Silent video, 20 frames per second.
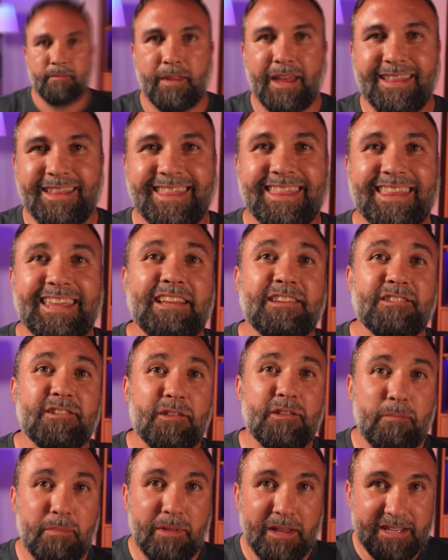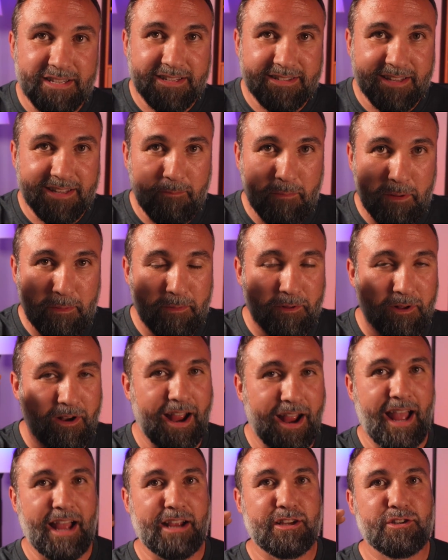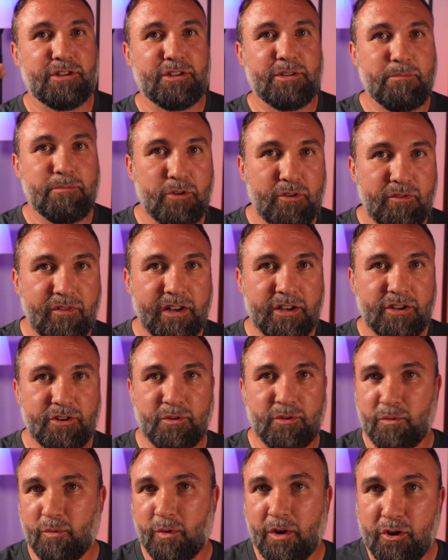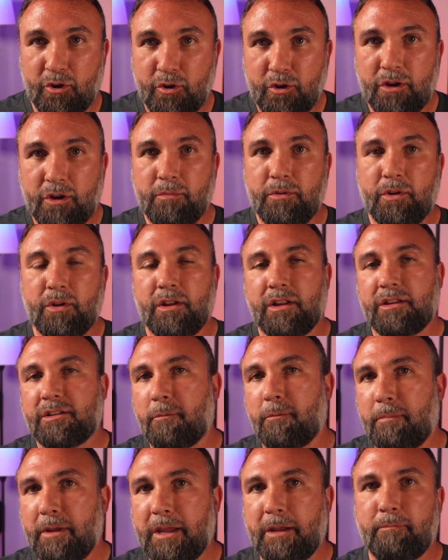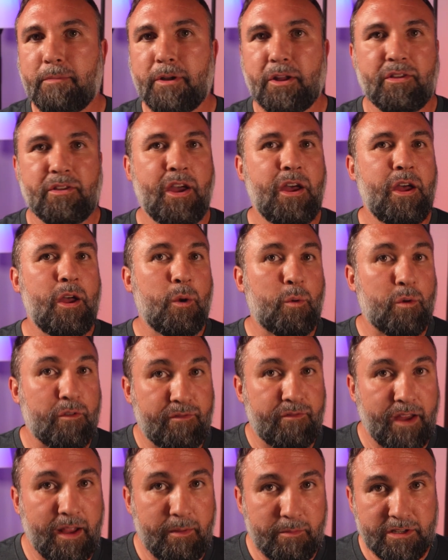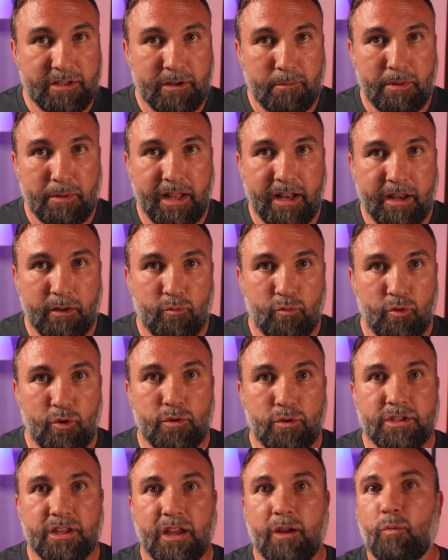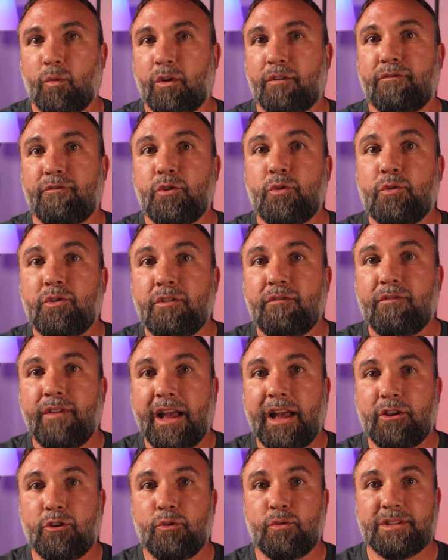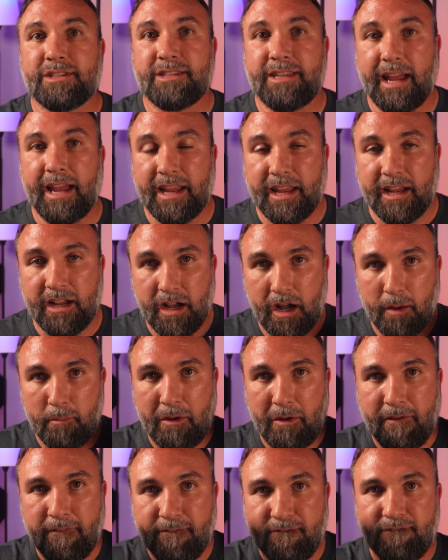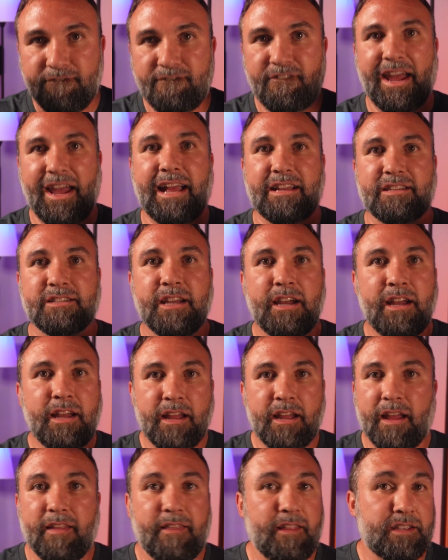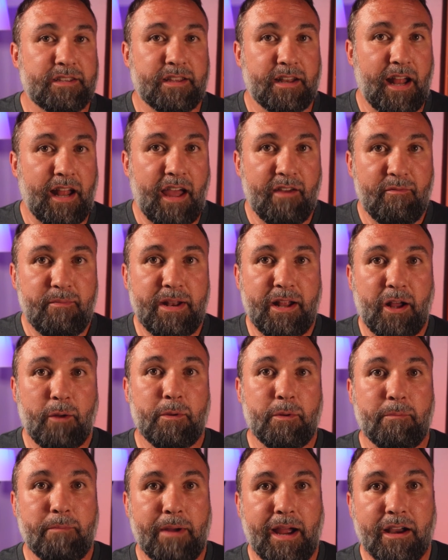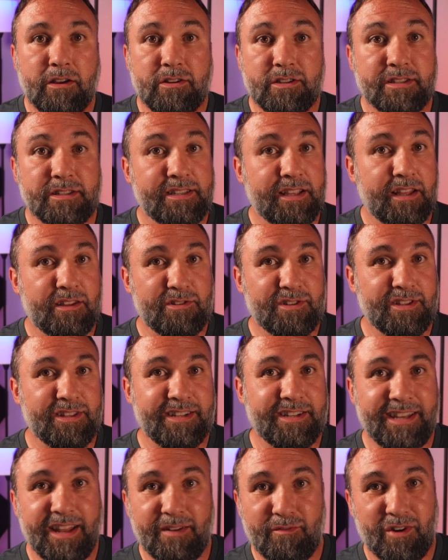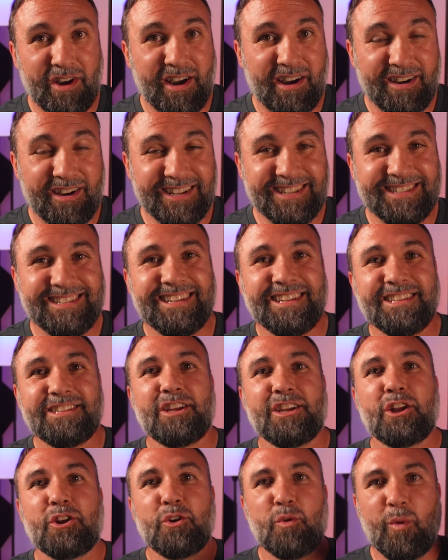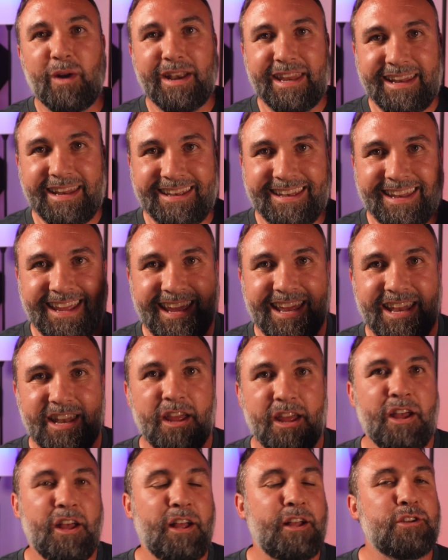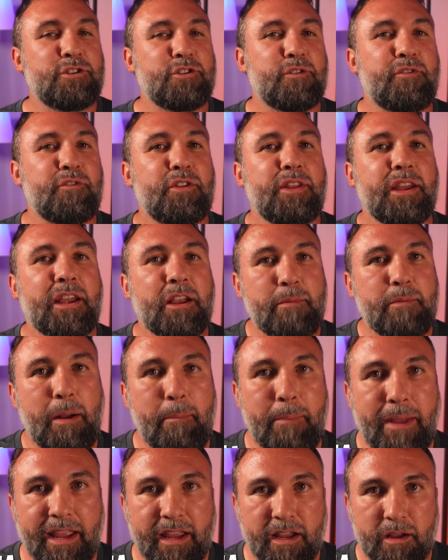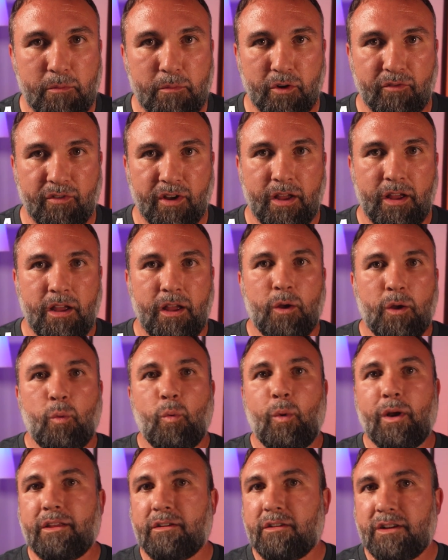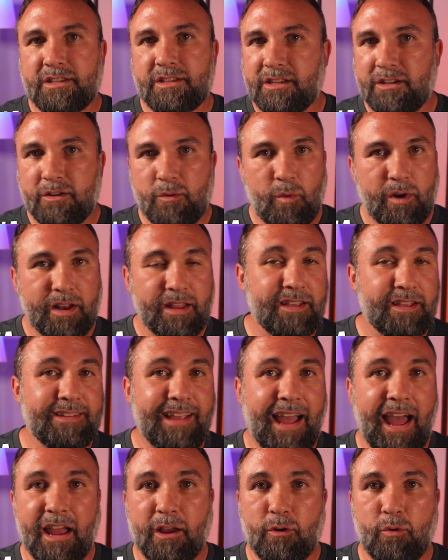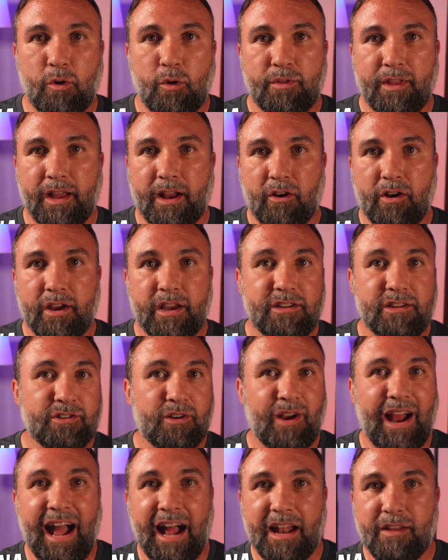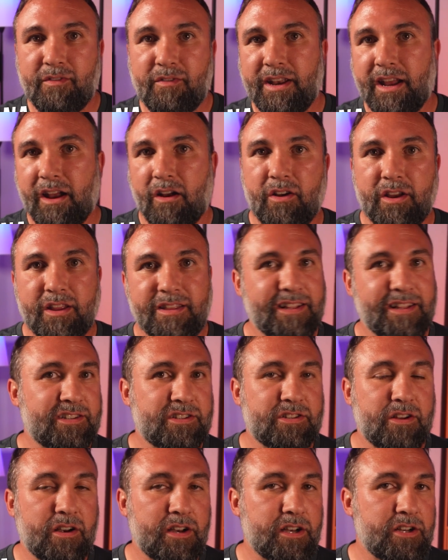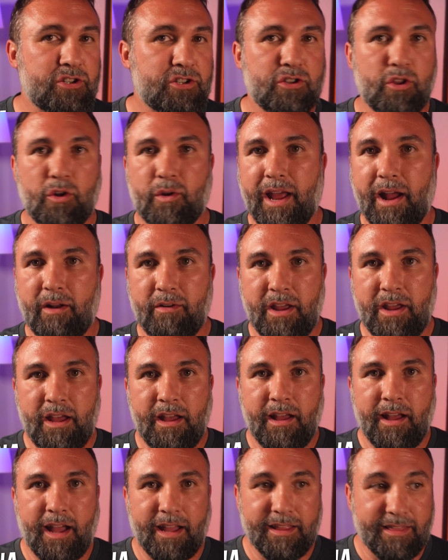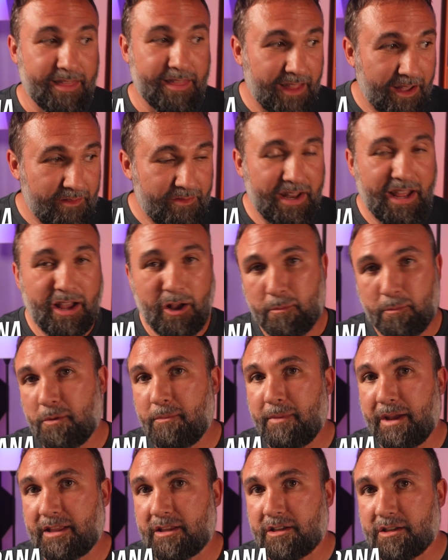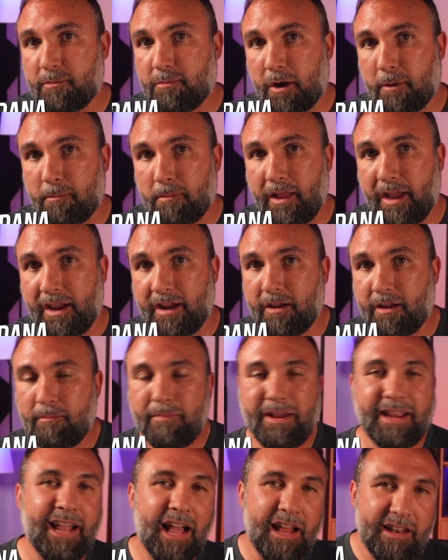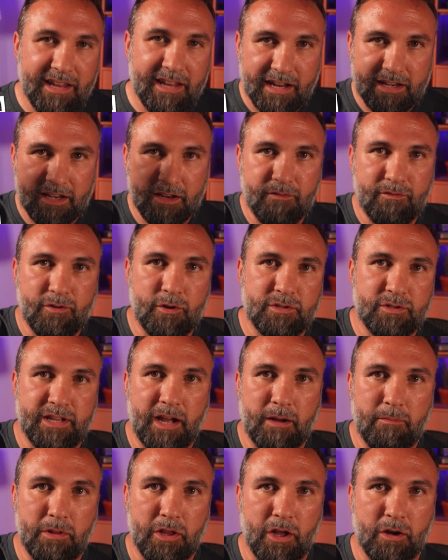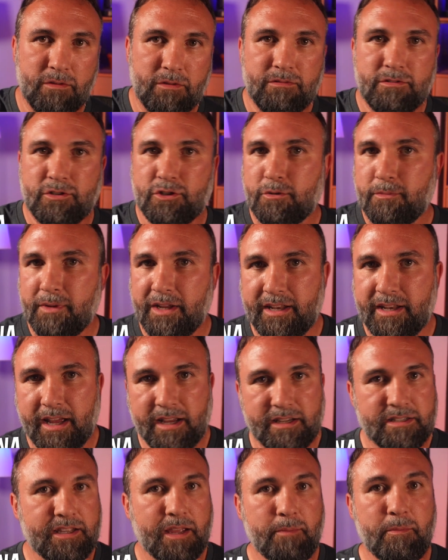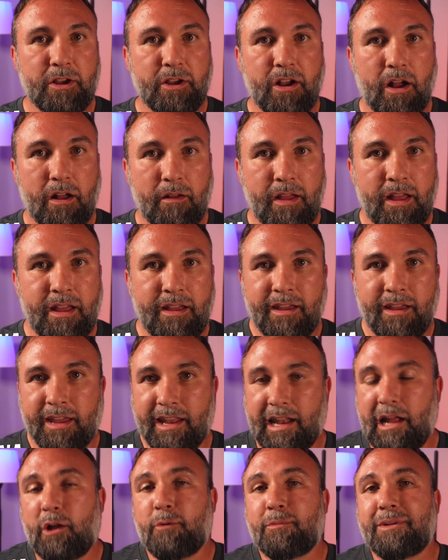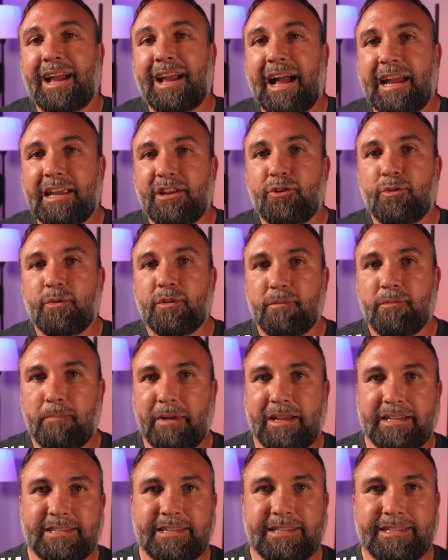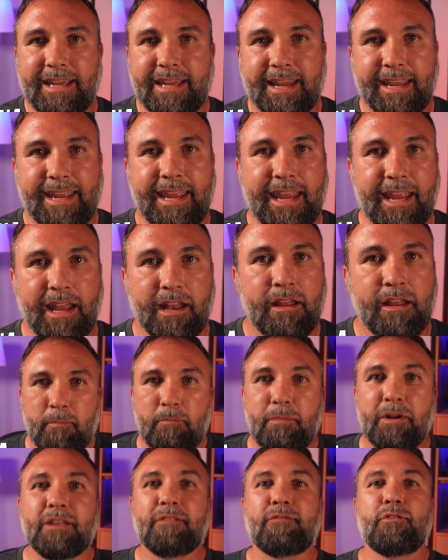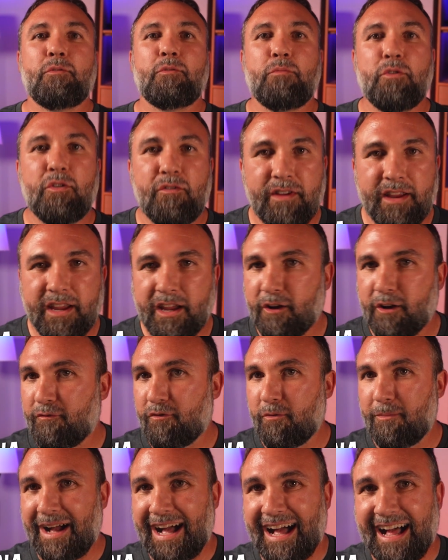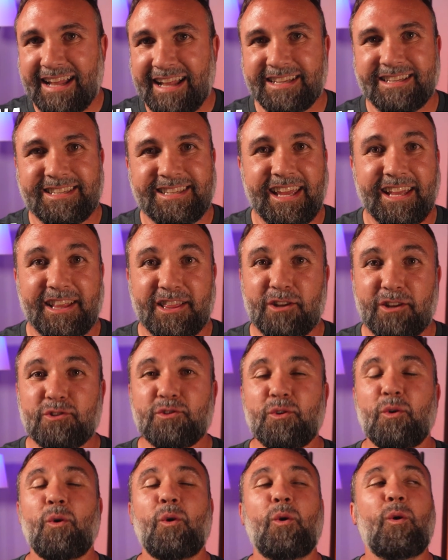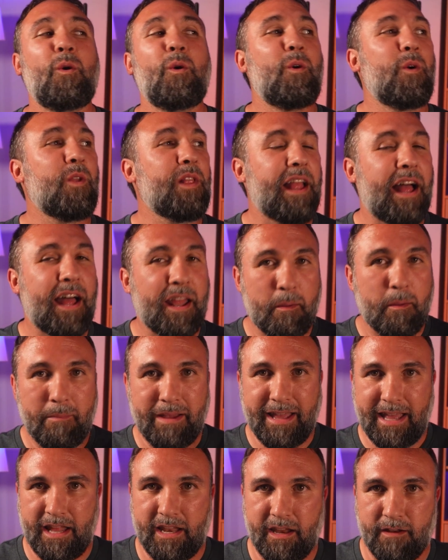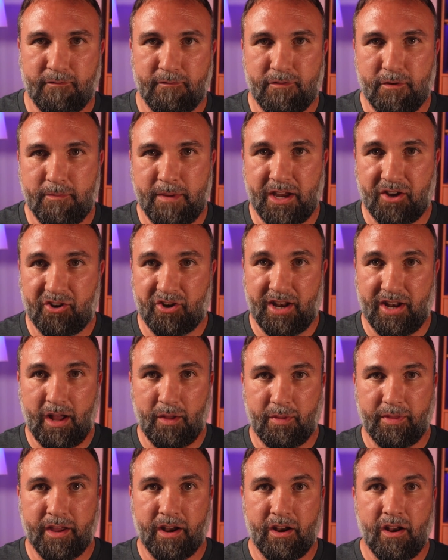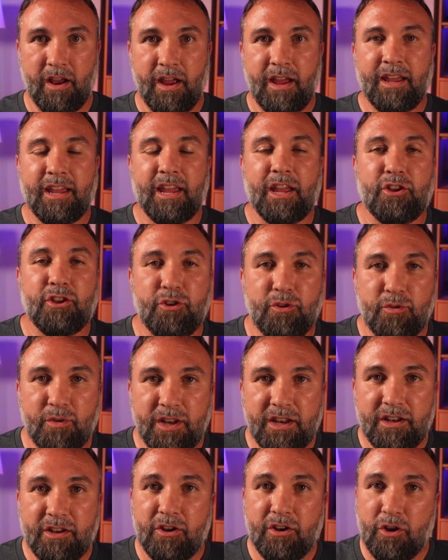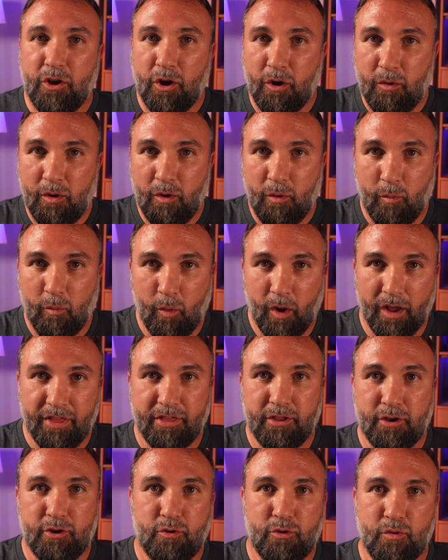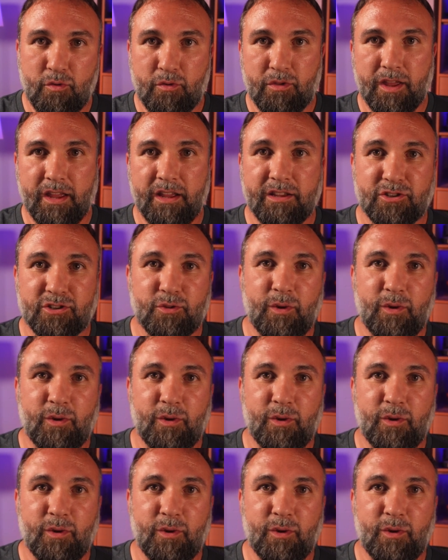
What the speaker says: And these are the places that people are actually moving to, where new communities are being built, where families are planting roots, and where future value is stacking up fast. And listen, I've been helping buyers and sellers in the Denver area since 2010. So if you're thinking about making a move, whether it's into one of these high growth areas or out of an area that's starting to slow down, I'd love to help you make the smart play. My contact info is down below. Shoot me a text, give me a call, and I'll help guide you as best as I can. But if you're moving here from out of state, there's a whole lot of bad information out there, and you need to know what the truth is.